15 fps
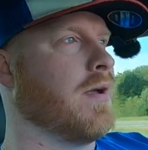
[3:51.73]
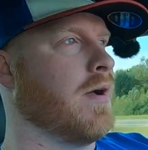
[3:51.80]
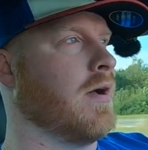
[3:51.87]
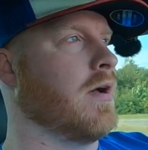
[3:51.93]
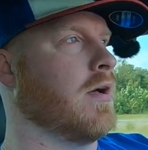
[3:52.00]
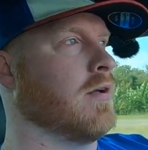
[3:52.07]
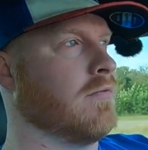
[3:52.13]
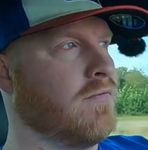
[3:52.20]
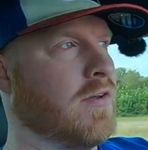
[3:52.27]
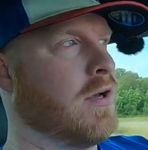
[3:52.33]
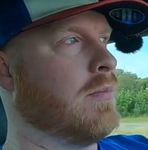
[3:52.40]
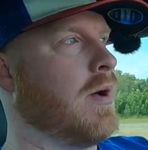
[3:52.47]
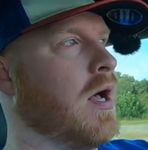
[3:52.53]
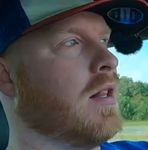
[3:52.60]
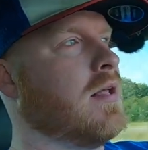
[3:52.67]
uh,
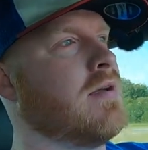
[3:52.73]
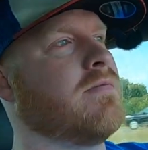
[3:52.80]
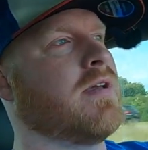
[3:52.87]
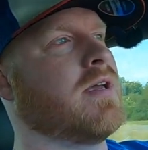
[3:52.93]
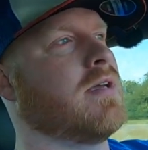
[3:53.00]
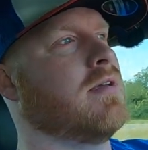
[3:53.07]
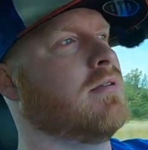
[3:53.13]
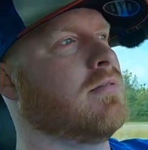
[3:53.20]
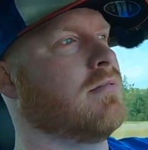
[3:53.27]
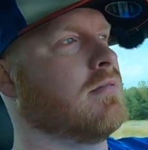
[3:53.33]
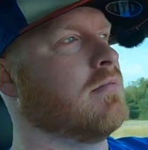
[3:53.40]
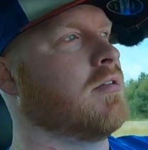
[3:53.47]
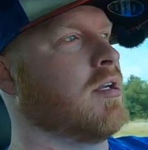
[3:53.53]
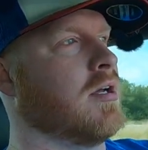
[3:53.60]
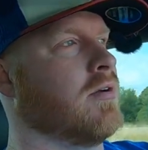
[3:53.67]
film all of it,
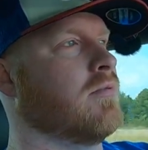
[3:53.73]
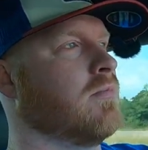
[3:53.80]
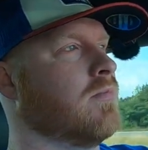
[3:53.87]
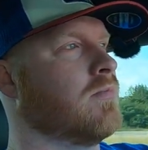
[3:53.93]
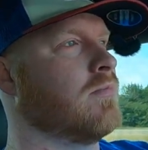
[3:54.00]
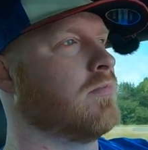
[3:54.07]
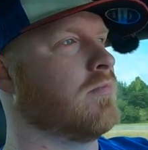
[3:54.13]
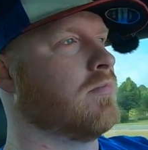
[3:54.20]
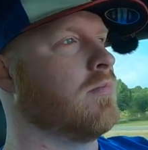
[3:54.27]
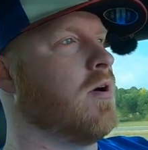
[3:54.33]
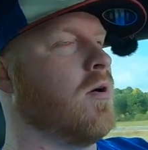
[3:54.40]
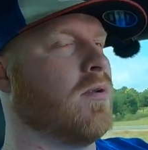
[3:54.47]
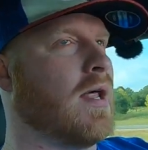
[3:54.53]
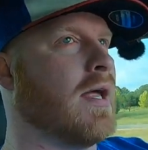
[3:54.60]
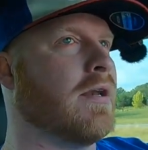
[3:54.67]
you know,
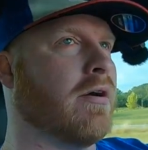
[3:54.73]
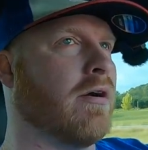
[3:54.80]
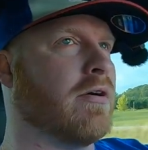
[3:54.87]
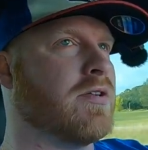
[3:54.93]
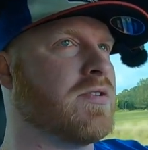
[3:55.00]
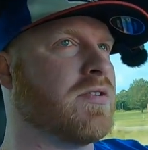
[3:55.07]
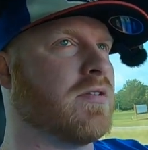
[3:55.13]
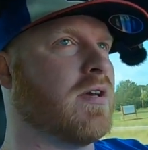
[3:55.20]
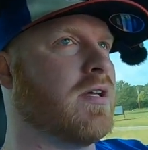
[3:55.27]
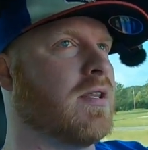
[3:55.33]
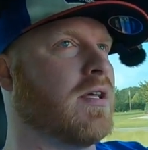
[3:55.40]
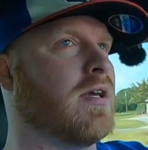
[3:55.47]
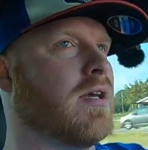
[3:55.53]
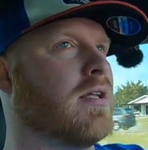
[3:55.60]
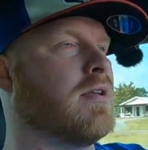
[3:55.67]
whole nine yards,
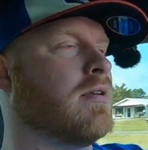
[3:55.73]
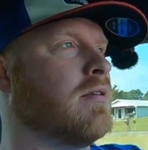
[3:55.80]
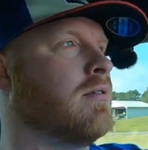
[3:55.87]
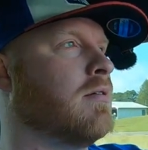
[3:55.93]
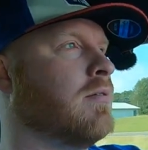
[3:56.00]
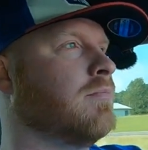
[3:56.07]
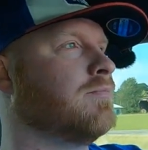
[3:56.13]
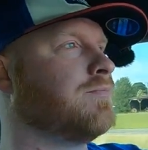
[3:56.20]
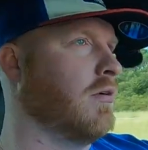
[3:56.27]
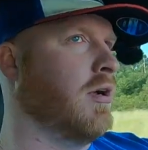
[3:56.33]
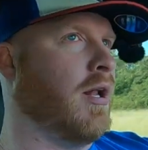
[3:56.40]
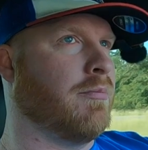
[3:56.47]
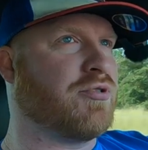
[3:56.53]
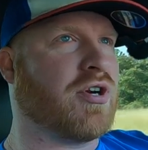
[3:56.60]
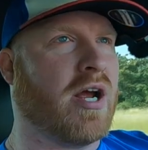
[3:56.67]
and then
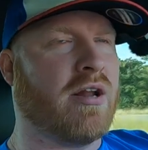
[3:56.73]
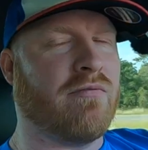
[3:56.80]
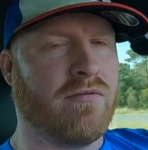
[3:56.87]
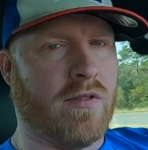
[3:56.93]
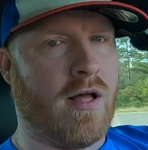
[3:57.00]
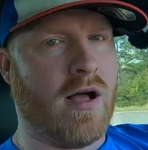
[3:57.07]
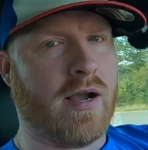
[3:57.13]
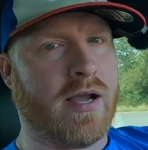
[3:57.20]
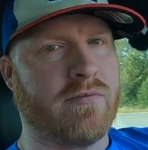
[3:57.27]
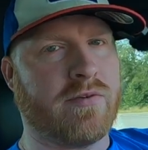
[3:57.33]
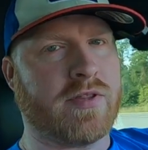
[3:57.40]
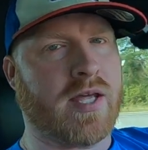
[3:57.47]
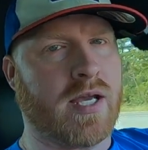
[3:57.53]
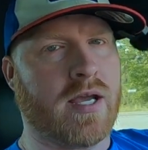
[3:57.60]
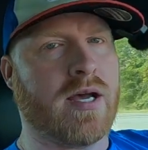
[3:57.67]
and I'm trying to vlog
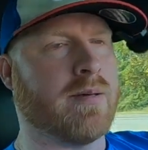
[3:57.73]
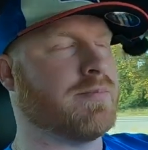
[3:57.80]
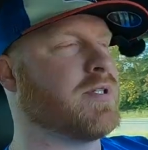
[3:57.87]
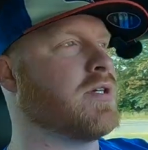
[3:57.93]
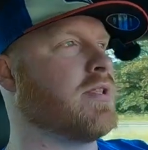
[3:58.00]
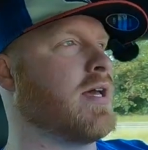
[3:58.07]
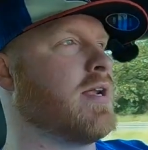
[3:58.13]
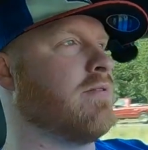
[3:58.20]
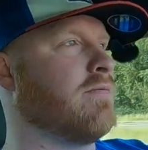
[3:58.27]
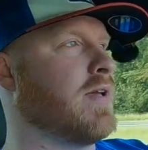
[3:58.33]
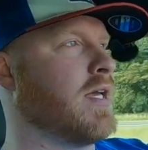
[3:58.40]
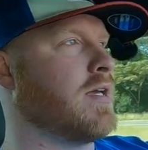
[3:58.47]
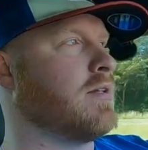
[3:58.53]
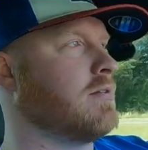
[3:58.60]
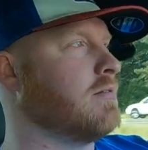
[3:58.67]
everything up to that
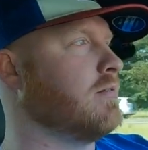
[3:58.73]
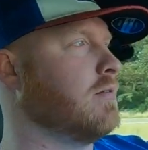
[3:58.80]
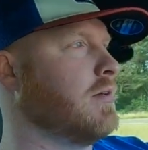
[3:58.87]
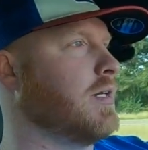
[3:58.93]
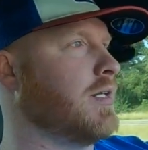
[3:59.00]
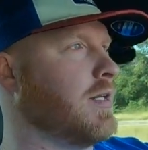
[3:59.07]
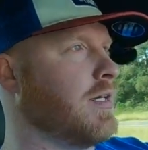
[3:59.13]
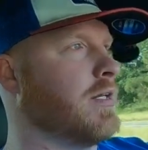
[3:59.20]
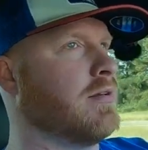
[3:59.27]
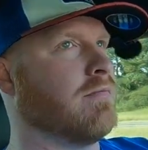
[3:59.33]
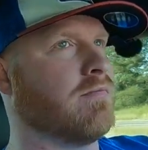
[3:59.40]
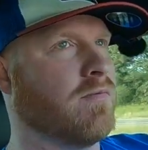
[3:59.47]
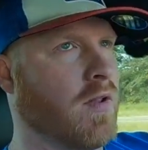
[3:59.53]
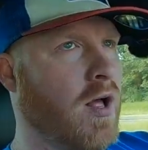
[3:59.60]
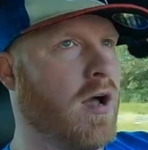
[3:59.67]
event, and
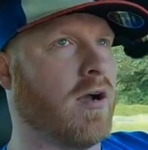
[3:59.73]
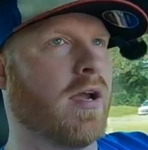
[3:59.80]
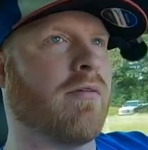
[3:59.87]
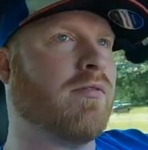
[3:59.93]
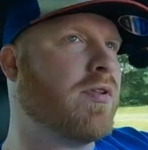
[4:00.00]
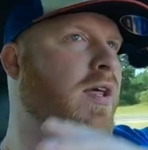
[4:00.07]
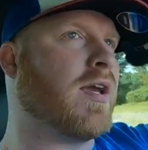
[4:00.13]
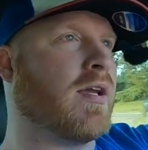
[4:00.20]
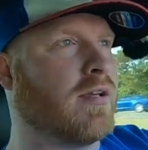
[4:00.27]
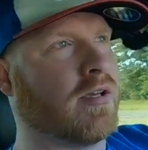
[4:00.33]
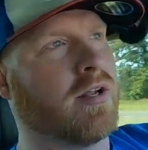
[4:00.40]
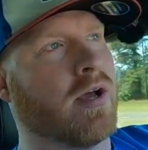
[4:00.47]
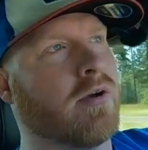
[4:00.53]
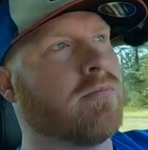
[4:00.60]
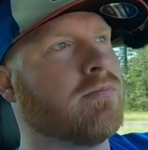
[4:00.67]
then vlog
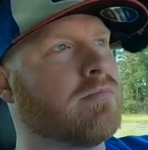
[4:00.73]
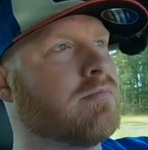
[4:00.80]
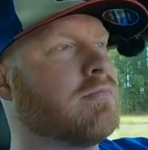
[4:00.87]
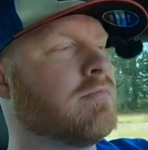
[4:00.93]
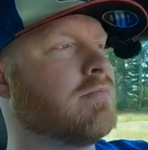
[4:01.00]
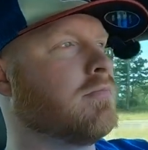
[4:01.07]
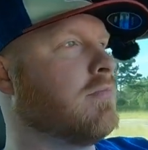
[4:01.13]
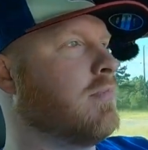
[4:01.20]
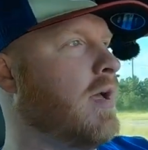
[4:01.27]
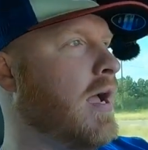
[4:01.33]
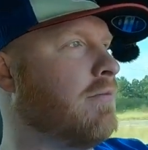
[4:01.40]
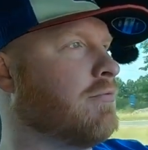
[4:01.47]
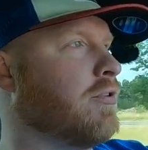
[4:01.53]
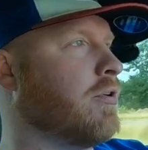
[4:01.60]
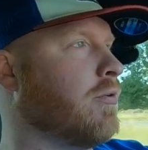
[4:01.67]
everything you know after